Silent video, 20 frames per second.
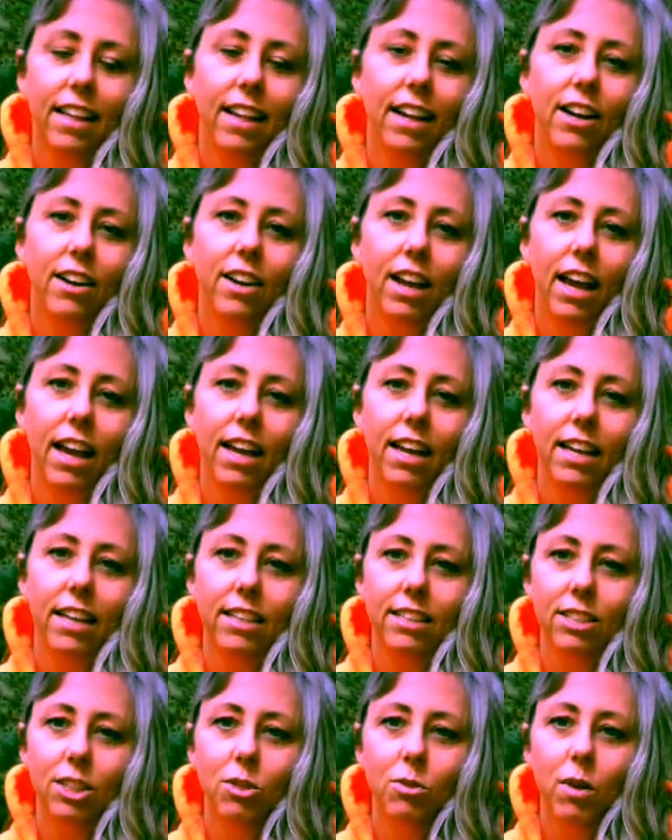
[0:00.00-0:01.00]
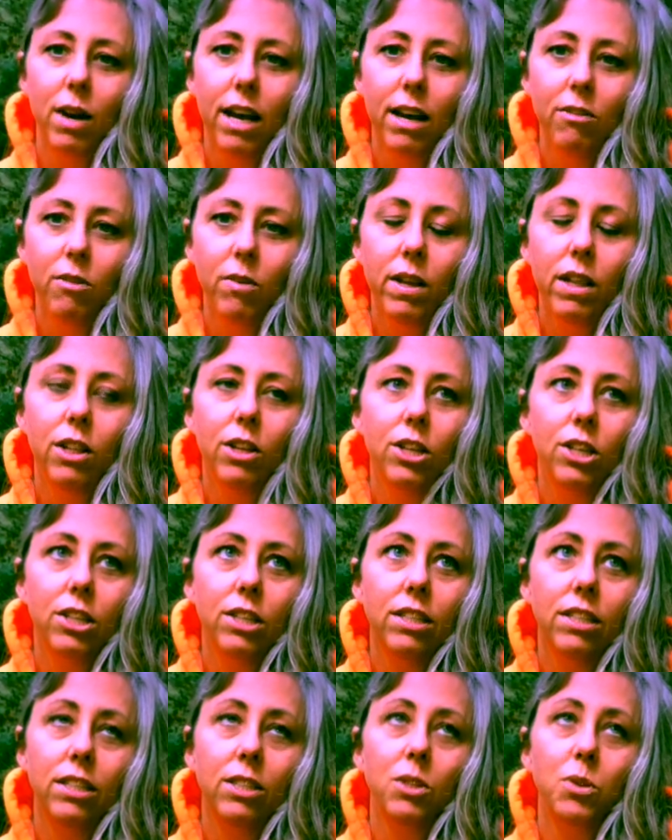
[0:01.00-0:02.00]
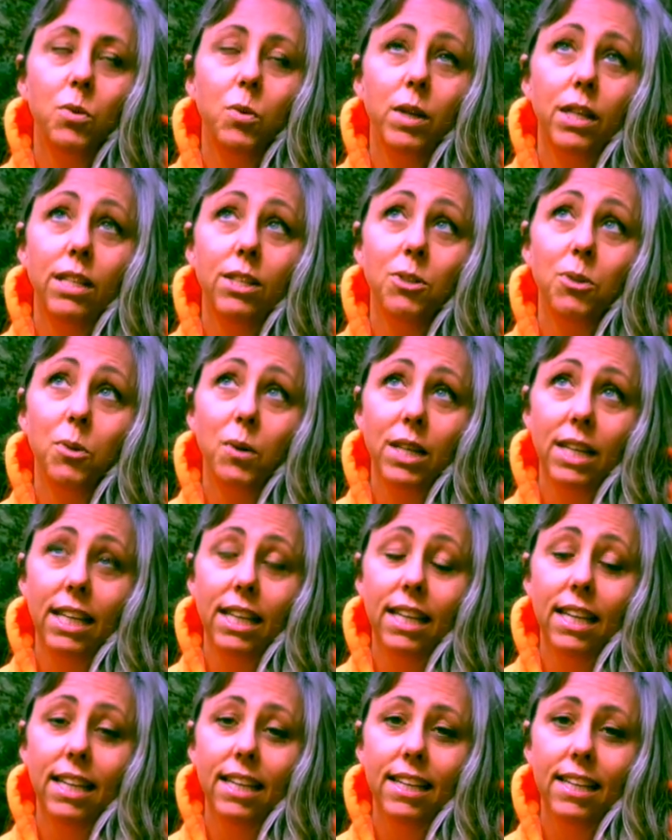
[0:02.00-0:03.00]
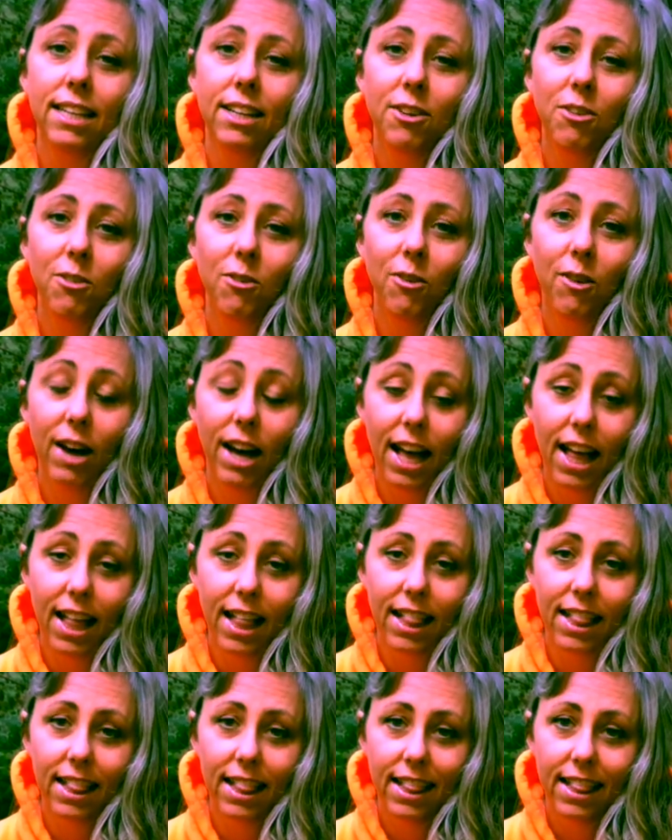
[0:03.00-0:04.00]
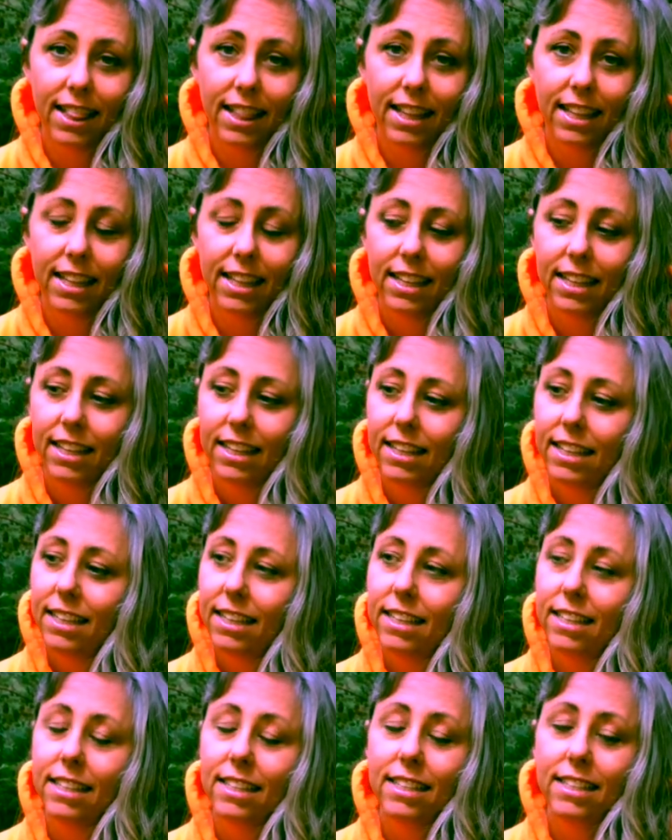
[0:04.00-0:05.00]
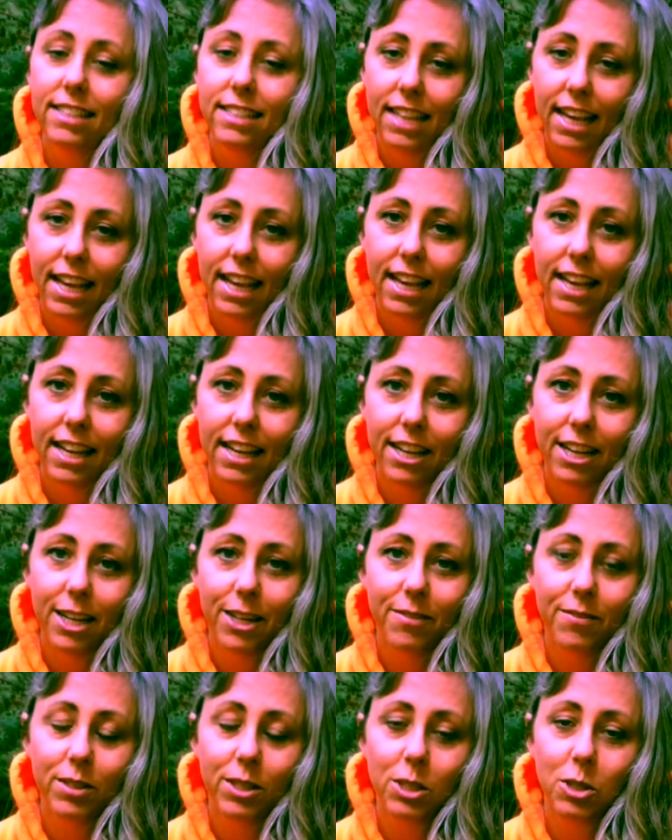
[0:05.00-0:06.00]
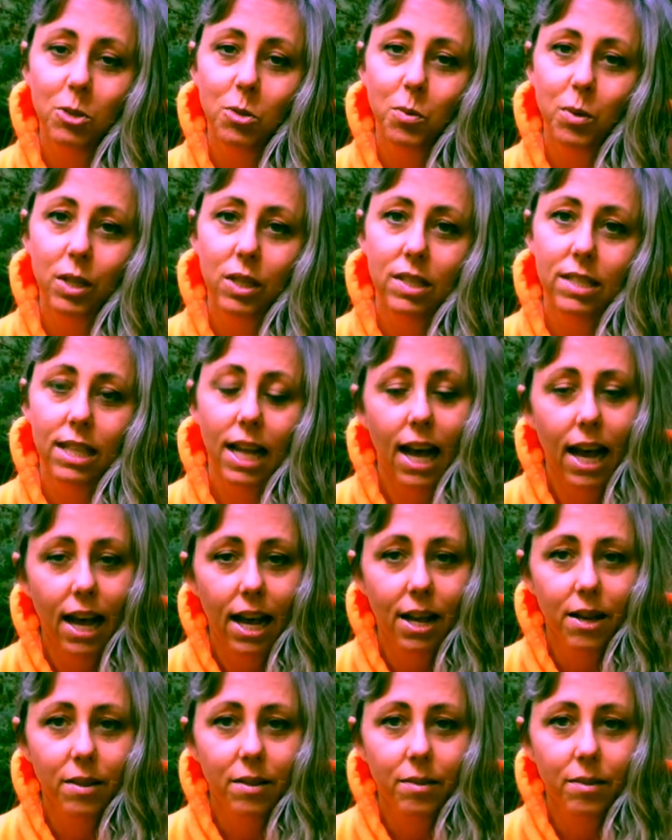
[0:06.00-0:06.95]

Okay, so what have we learned in 2020? Well, damn, this is where it's at.